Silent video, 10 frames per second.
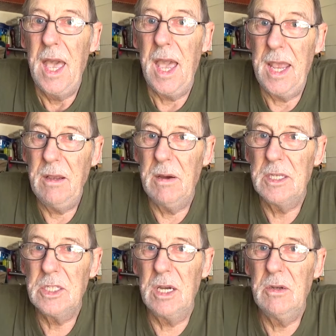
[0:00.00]
Anyway,
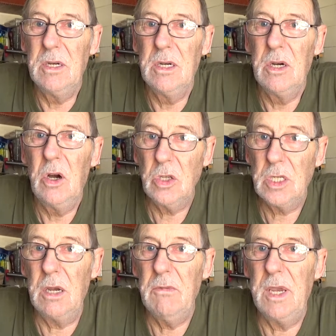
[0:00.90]
so I was
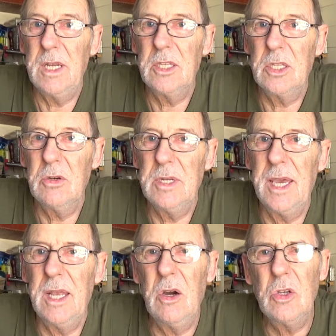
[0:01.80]
going around there doing
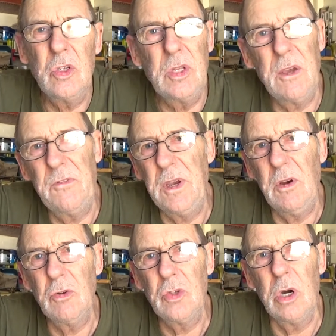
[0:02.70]
that. I was doing that a fair
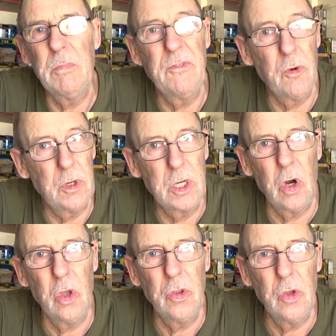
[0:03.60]
old time before he
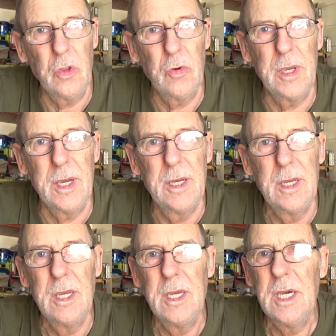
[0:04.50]
cottoned onto it.
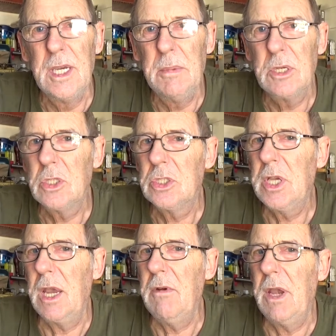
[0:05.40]
He must have
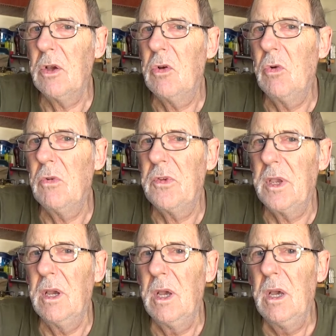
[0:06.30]
sat round the corner and
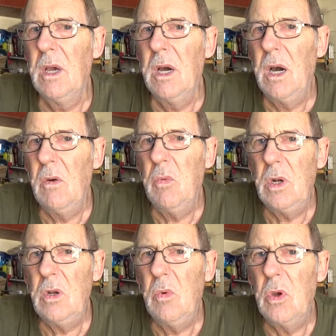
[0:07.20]
think, I
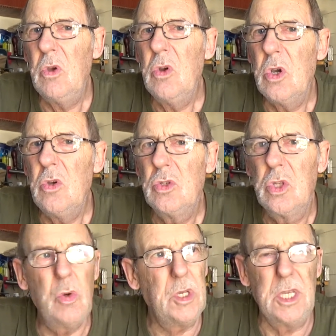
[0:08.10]
wonder who's
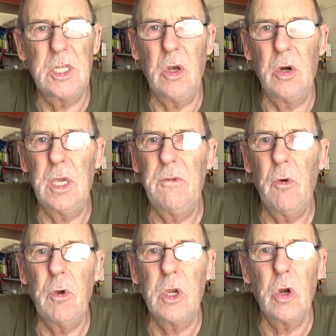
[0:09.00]
doing this. Like, he
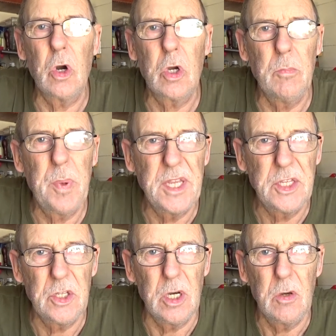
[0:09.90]
thought he'd got a
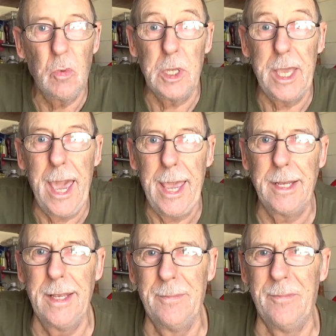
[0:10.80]
competitor. Well, he had,
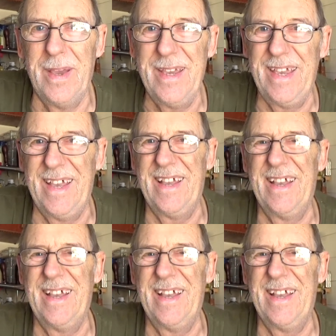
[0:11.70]
me.